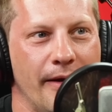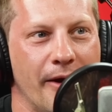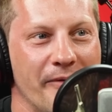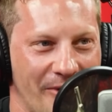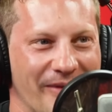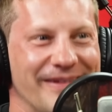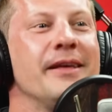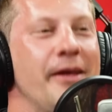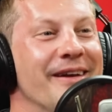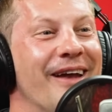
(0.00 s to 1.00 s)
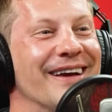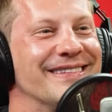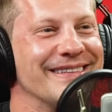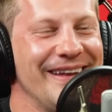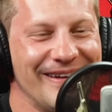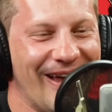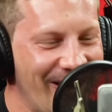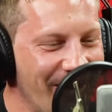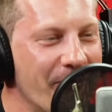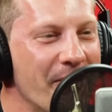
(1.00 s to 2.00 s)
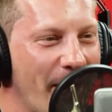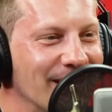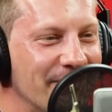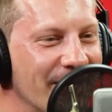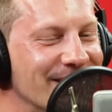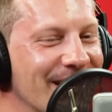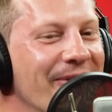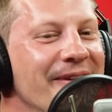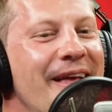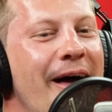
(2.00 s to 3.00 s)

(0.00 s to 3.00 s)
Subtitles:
No, nice. No, we're back to Wirtz now.